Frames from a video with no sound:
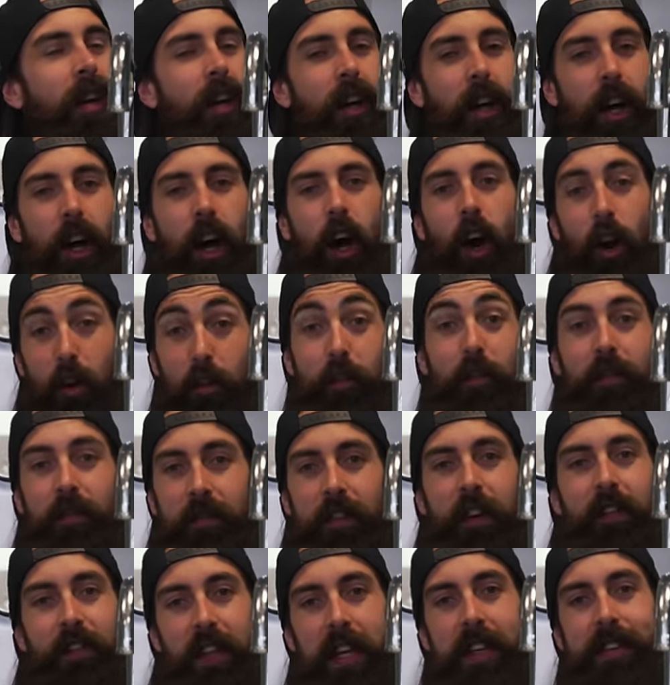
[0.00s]

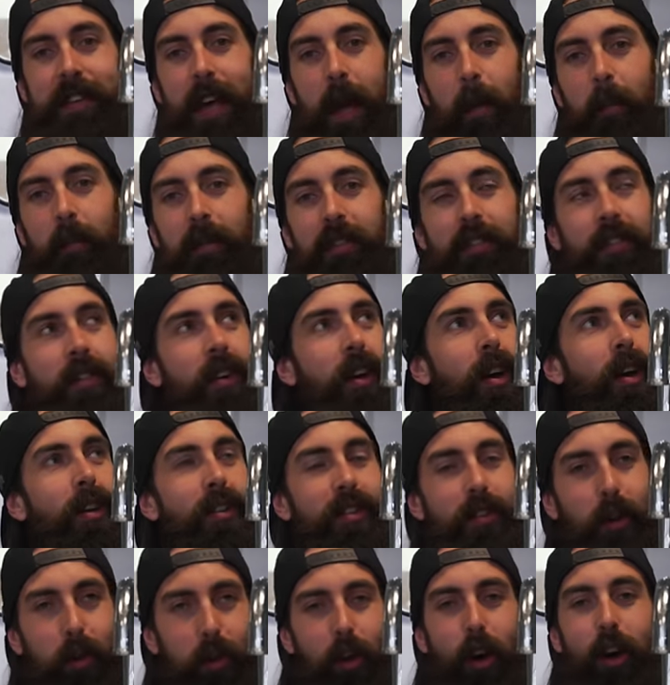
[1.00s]
150 attempts.
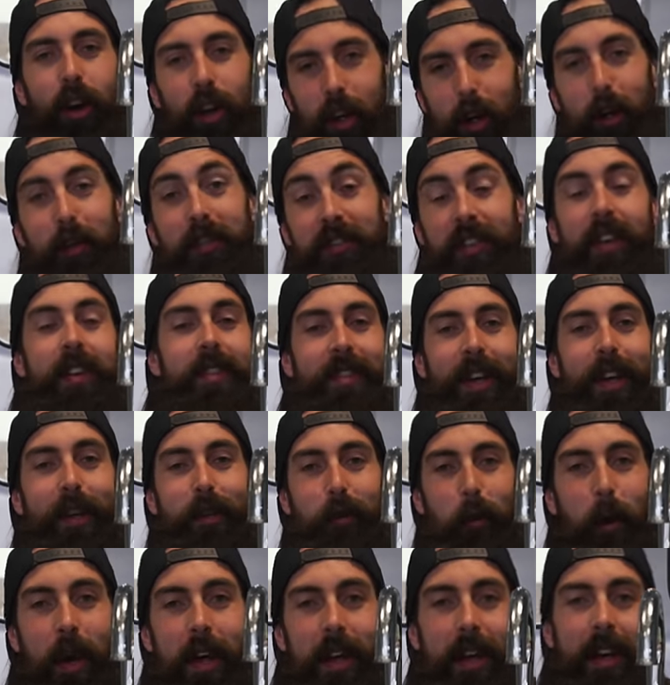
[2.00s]
So not a good
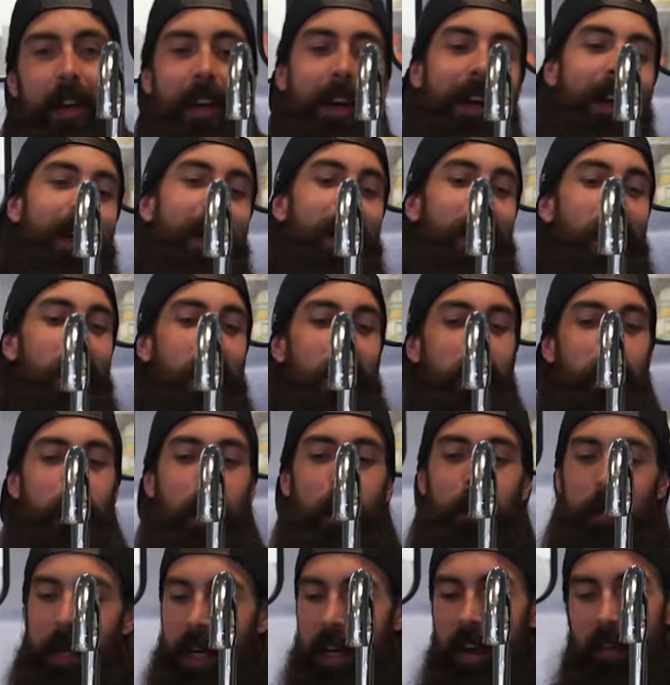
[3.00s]
success rate,
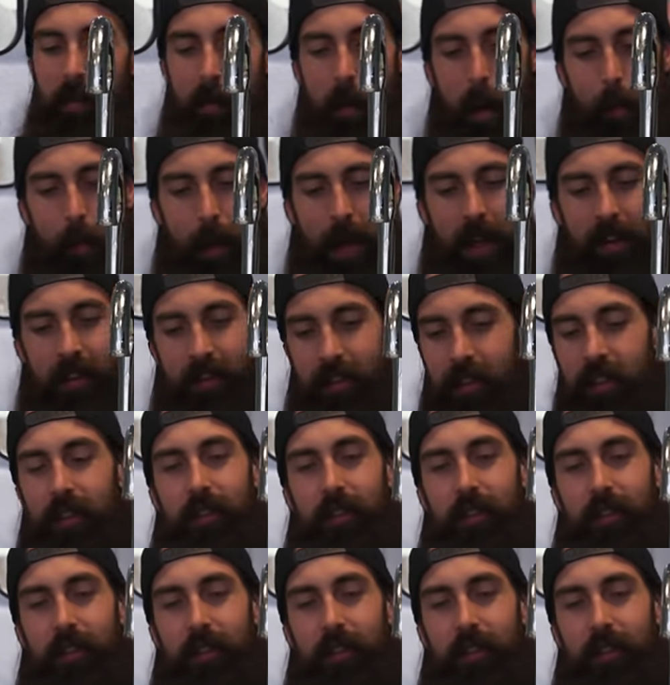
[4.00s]
but I'm gonna give it my best.